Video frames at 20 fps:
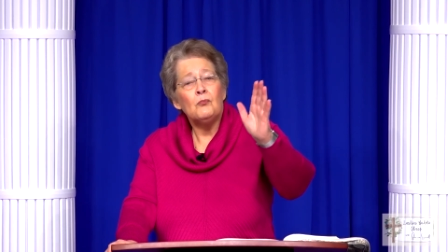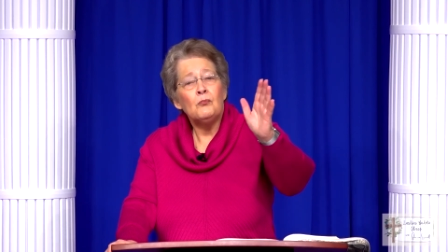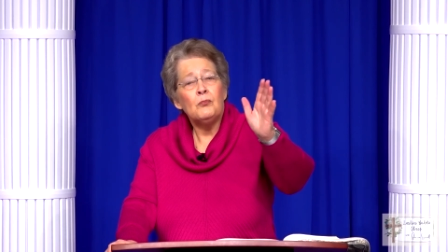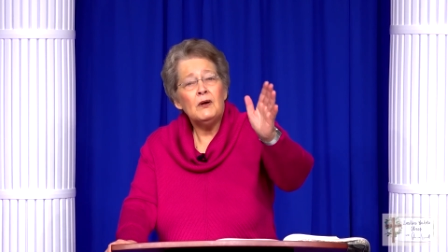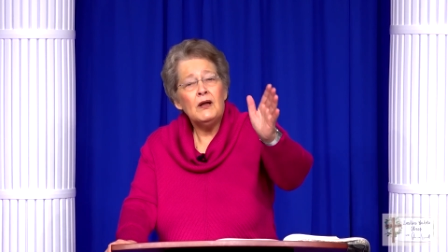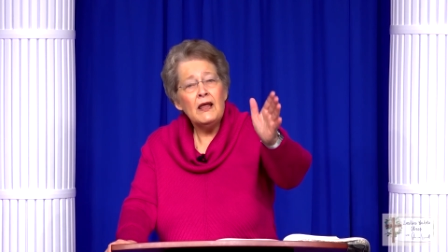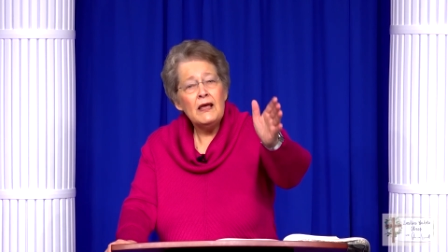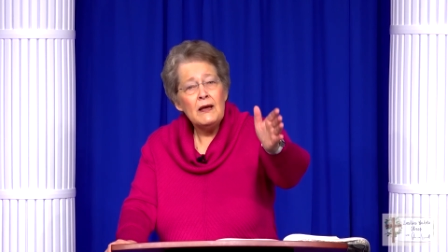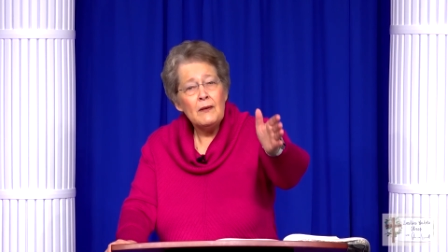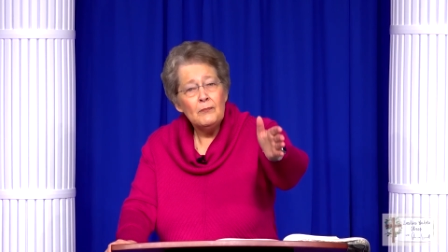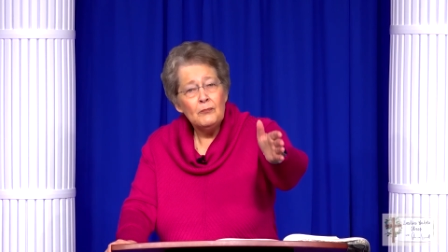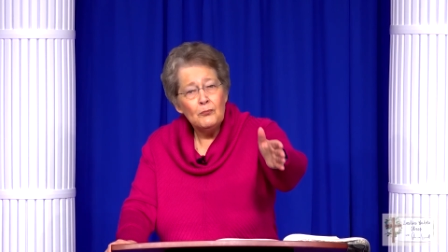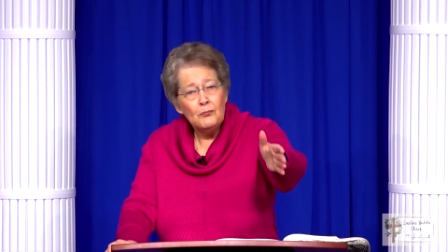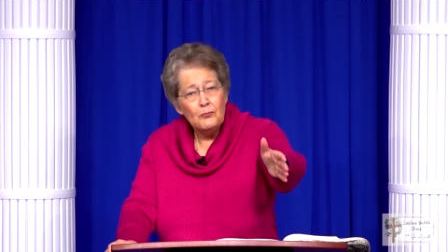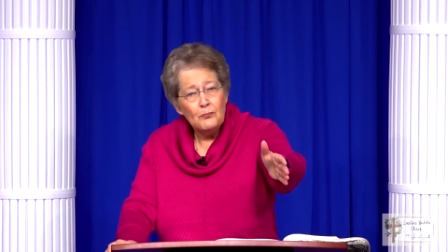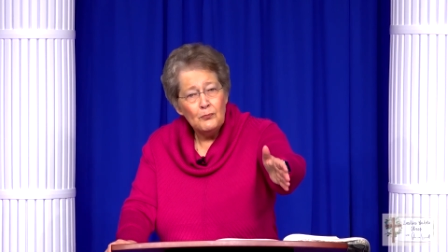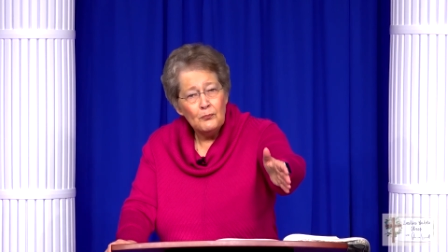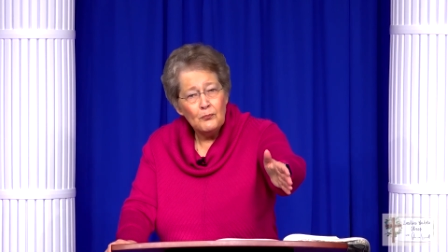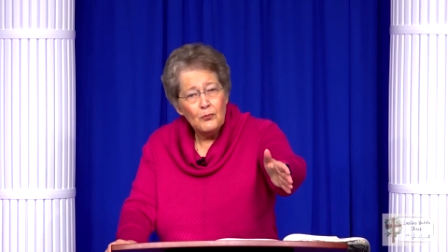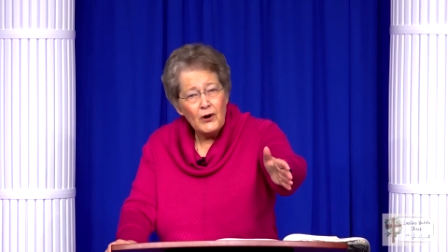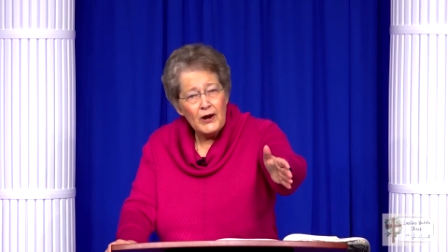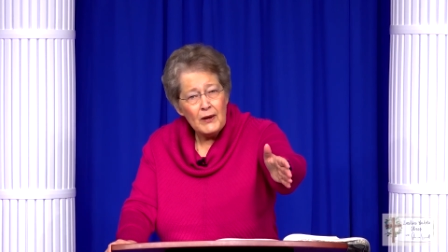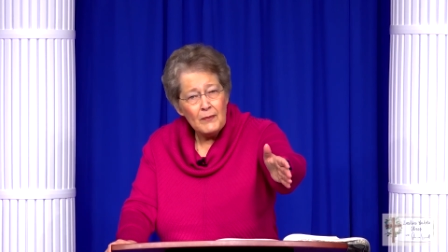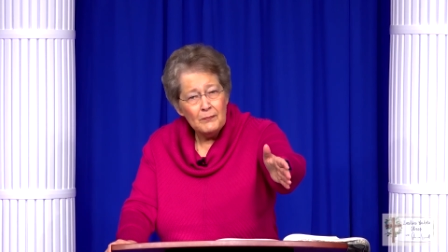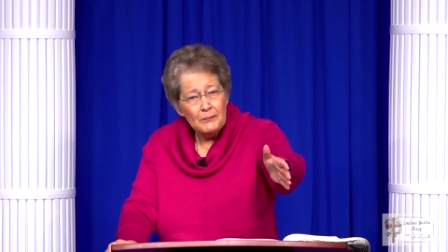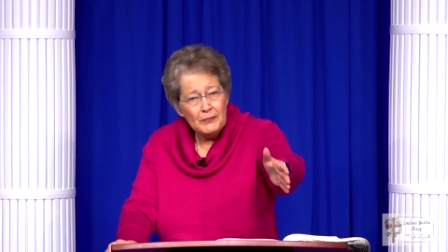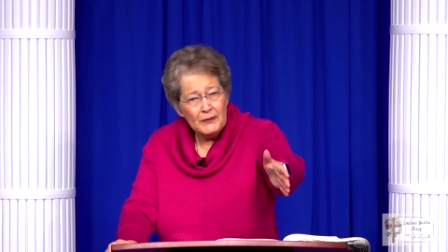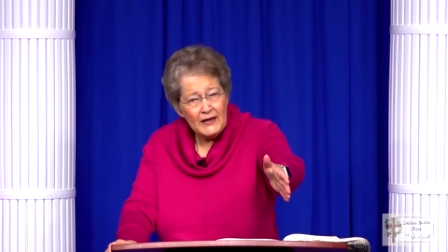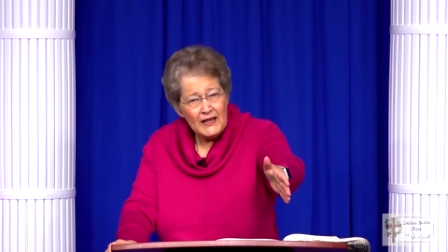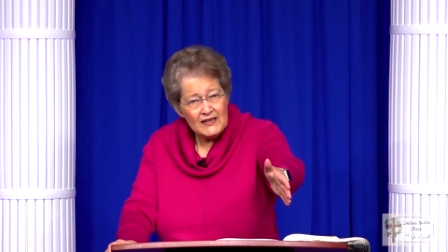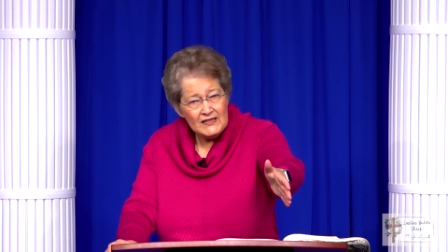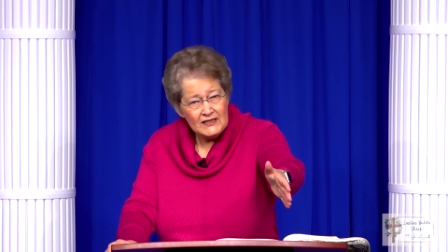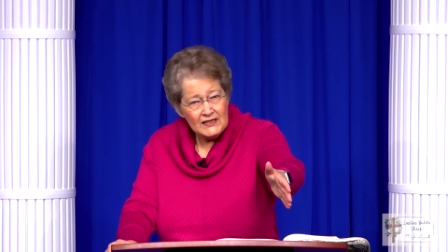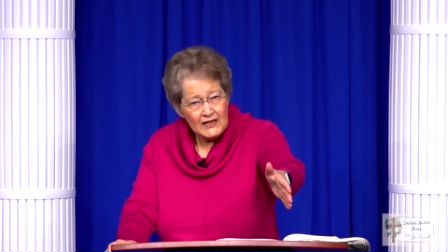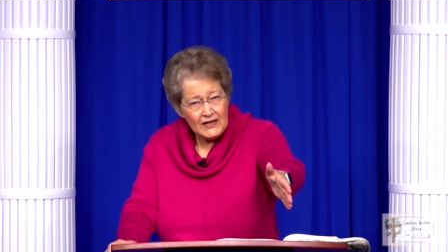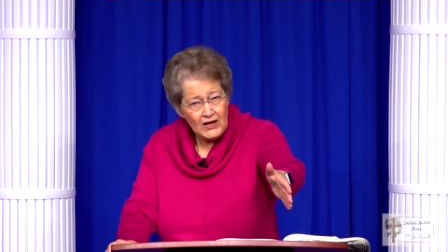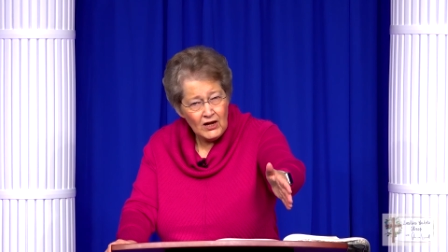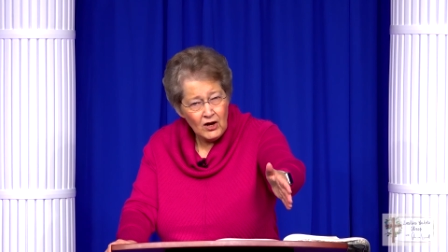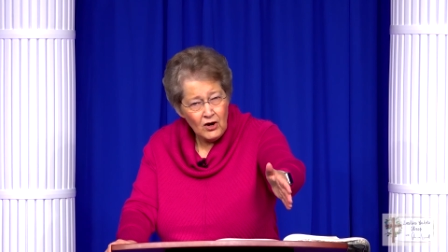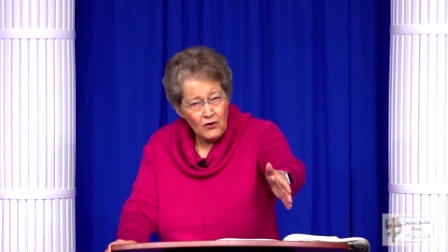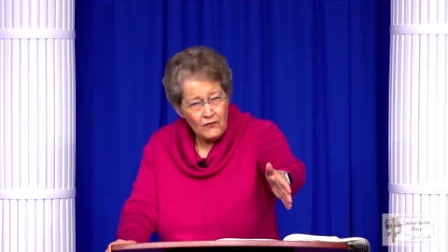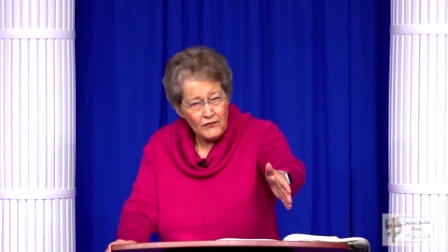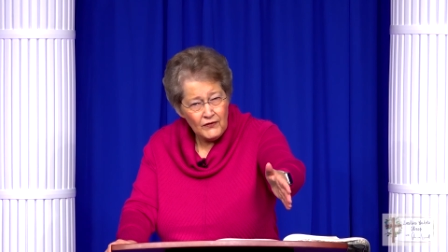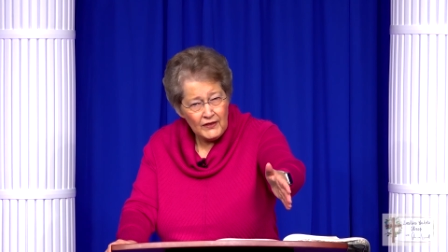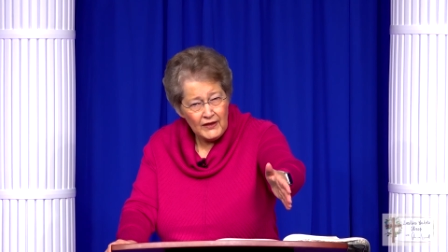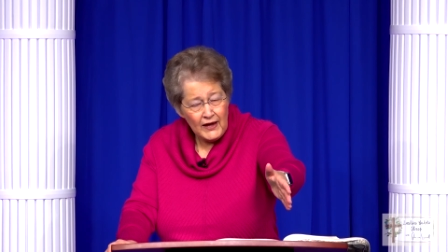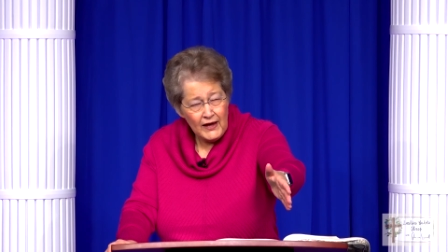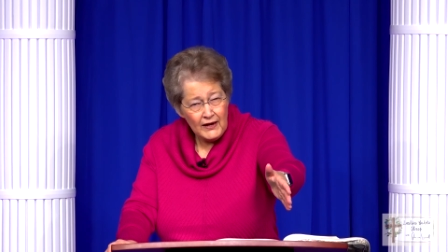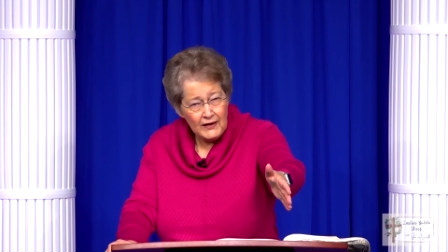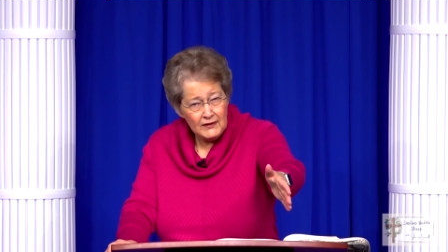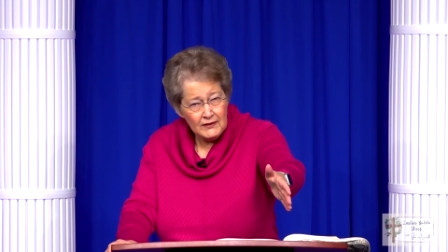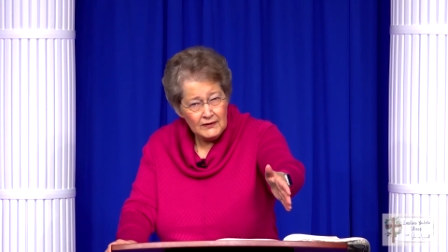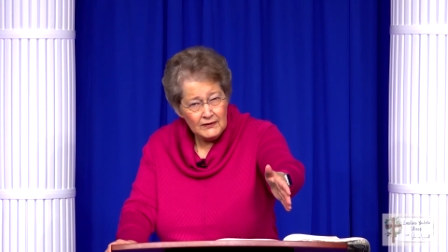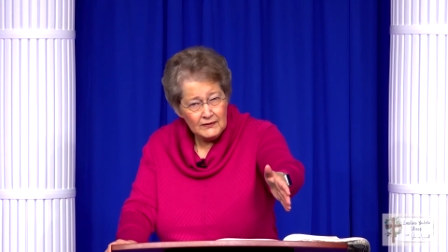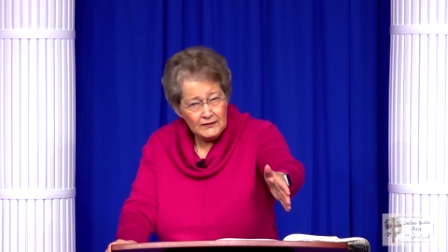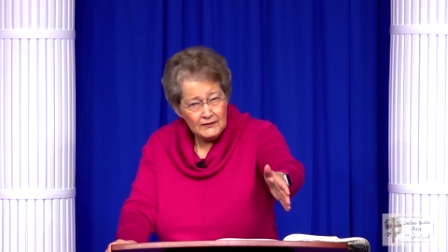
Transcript: pray a, pray a blessing over that.